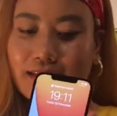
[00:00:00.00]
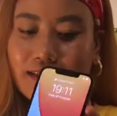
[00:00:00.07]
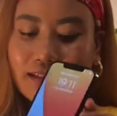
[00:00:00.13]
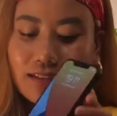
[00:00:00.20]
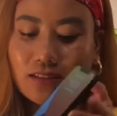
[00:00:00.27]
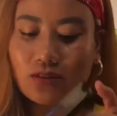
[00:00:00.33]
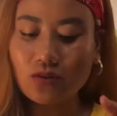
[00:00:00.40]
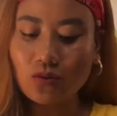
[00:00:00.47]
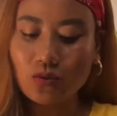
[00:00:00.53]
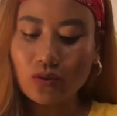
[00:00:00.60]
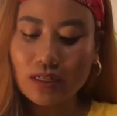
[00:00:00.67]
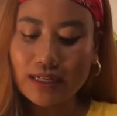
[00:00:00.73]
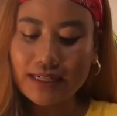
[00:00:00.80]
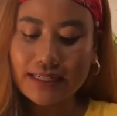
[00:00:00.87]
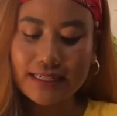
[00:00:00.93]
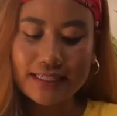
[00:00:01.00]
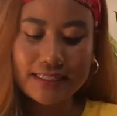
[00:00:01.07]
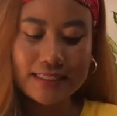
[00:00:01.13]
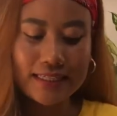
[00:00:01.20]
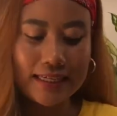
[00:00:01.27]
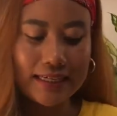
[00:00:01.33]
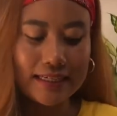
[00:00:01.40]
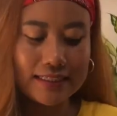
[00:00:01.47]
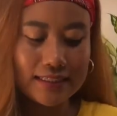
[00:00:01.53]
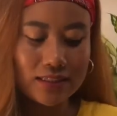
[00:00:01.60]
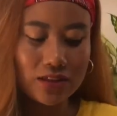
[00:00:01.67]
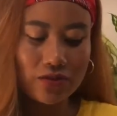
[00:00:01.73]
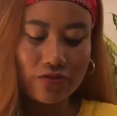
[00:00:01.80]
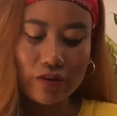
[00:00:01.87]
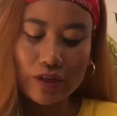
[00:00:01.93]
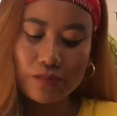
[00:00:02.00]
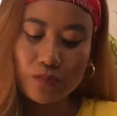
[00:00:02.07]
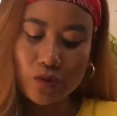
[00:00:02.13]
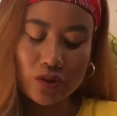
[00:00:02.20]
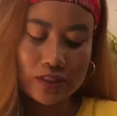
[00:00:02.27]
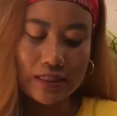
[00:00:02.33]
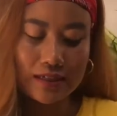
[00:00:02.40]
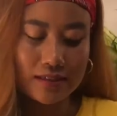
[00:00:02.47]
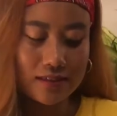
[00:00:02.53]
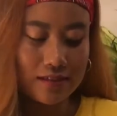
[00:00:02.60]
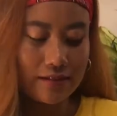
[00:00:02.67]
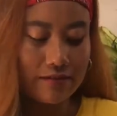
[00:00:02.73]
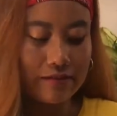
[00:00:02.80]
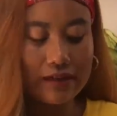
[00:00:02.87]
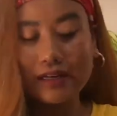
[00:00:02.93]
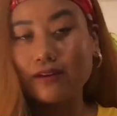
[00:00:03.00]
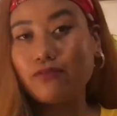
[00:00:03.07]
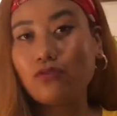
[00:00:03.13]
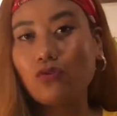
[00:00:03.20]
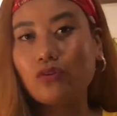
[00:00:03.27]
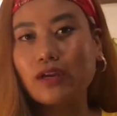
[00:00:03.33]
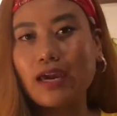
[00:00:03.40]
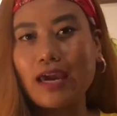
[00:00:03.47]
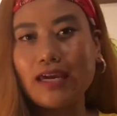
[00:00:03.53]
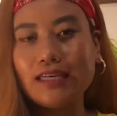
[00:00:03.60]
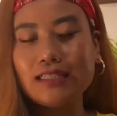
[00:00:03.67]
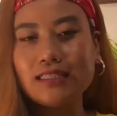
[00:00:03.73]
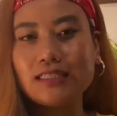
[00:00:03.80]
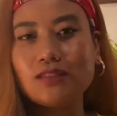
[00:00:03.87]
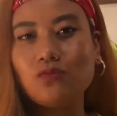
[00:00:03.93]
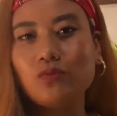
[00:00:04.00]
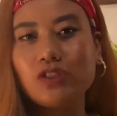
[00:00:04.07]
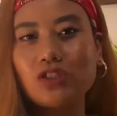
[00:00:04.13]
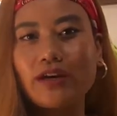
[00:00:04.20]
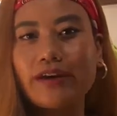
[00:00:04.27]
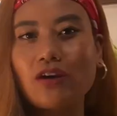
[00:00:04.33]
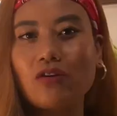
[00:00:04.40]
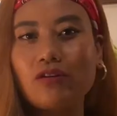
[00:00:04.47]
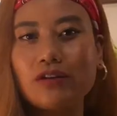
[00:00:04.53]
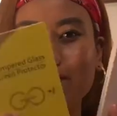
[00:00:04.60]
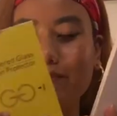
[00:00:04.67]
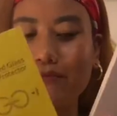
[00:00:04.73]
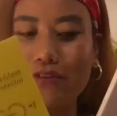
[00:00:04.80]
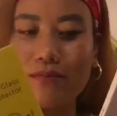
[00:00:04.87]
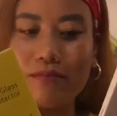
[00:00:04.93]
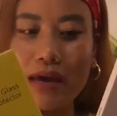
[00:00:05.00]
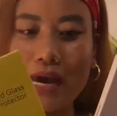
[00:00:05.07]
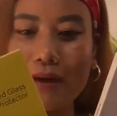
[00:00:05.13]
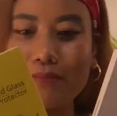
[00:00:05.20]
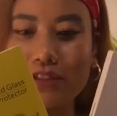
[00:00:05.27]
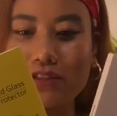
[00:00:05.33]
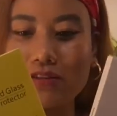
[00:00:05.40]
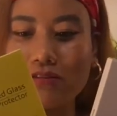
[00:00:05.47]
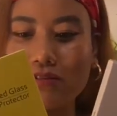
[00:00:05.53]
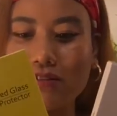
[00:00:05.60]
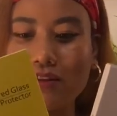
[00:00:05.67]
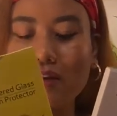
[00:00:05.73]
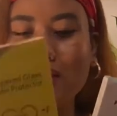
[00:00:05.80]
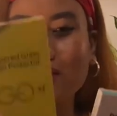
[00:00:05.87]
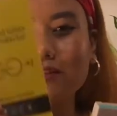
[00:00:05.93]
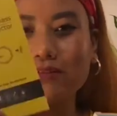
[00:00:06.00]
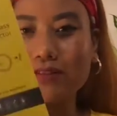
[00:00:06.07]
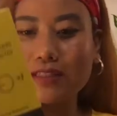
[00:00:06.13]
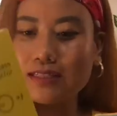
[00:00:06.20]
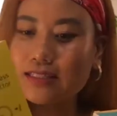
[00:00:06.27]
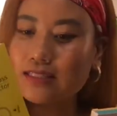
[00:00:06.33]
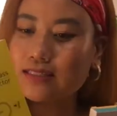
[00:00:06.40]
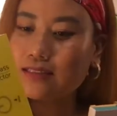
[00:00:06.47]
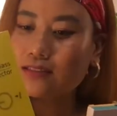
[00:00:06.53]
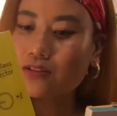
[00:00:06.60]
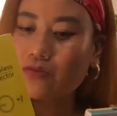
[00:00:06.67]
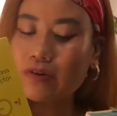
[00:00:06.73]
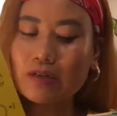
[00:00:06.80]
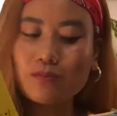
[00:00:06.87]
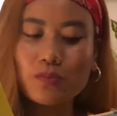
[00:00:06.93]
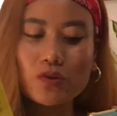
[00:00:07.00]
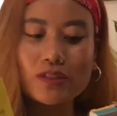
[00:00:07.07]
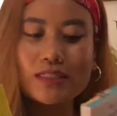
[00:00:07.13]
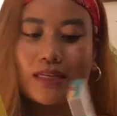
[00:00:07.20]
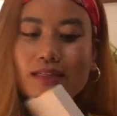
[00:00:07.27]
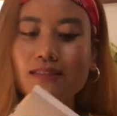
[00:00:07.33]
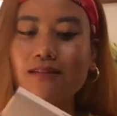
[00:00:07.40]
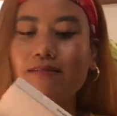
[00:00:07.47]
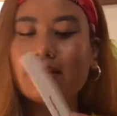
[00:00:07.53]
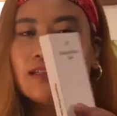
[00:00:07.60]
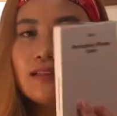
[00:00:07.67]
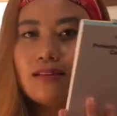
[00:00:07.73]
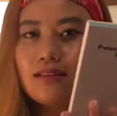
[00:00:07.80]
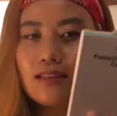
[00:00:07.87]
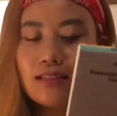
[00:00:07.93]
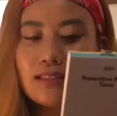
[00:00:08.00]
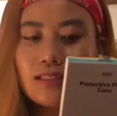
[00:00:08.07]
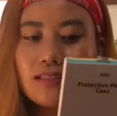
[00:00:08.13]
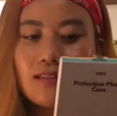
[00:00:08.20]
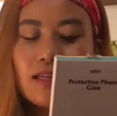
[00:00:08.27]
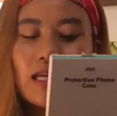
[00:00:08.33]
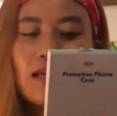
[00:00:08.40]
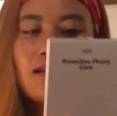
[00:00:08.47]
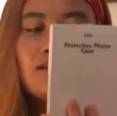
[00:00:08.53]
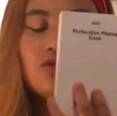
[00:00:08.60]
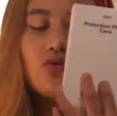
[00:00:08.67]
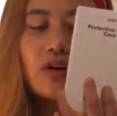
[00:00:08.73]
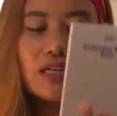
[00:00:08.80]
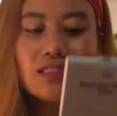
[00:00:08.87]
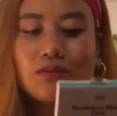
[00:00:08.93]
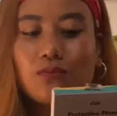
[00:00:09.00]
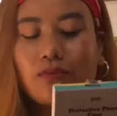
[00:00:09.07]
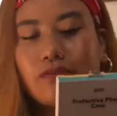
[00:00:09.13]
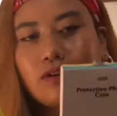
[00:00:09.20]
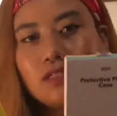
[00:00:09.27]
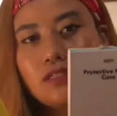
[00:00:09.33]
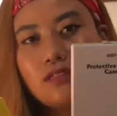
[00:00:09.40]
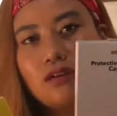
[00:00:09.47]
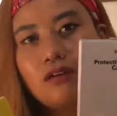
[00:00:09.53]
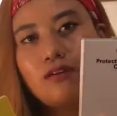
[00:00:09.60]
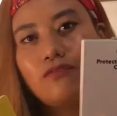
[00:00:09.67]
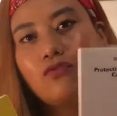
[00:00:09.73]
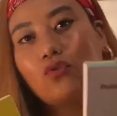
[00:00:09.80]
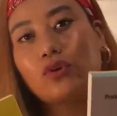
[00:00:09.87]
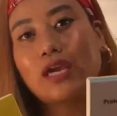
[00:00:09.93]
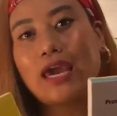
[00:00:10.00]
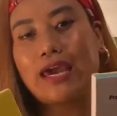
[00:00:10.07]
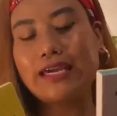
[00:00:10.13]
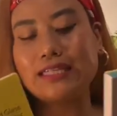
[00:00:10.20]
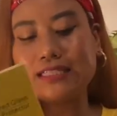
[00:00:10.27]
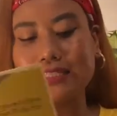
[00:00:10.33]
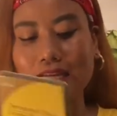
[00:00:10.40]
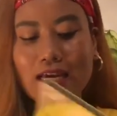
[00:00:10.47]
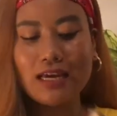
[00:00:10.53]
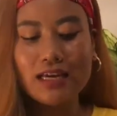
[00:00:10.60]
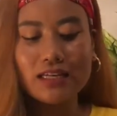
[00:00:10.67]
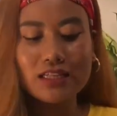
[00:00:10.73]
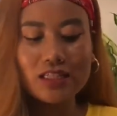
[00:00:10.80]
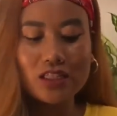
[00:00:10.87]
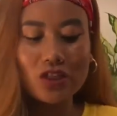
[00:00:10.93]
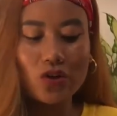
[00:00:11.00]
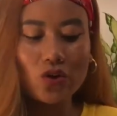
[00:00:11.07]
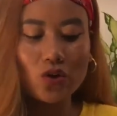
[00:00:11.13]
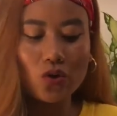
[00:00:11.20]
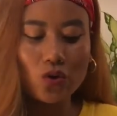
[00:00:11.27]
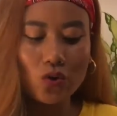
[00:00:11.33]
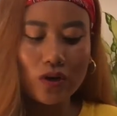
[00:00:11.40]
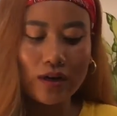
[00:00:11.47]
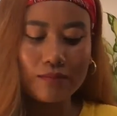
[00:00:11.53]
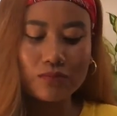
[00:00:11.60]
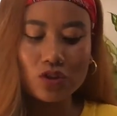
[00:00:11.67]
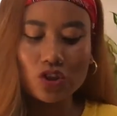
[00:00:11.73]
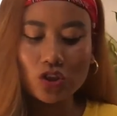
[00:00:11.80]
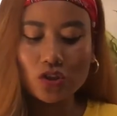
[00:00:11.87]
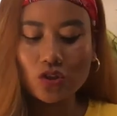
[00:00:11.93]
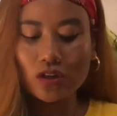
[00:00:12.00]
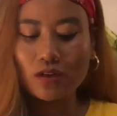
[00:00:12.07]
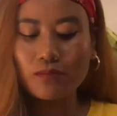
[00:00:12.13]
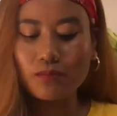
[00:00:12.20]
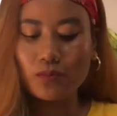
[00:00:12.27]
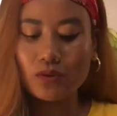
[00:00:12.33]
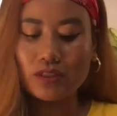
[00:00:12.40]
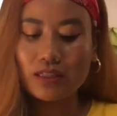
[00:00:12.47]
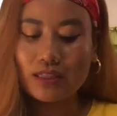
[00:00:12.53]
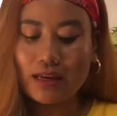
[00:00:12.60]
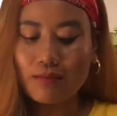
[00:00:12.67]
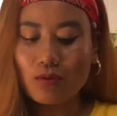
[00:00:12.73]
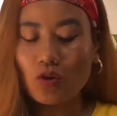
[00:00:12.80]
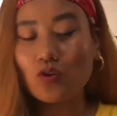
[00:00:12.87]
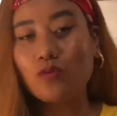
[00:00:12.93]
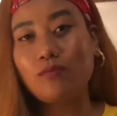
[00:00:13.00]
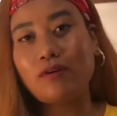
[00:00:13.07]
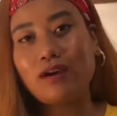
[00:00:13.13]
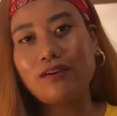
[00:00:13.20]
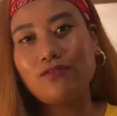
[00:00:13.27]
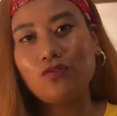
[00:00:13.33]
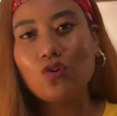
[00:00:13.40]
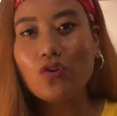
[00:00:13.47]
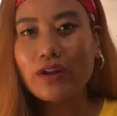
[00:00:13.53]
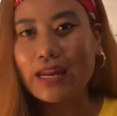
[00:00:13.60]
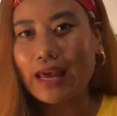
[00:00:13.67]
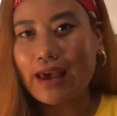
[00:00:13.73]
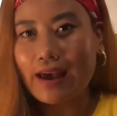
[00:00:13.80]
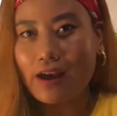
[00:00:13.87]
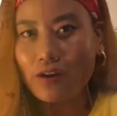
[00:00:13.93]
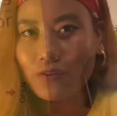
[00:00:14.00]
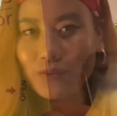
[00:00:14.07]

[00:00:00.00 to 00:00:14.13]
So all I need is a screen protector and a phone case, which I got from Amazon. So this is the screen protector and this is the transparent phone case. So I'm just gonna put them on my phone now.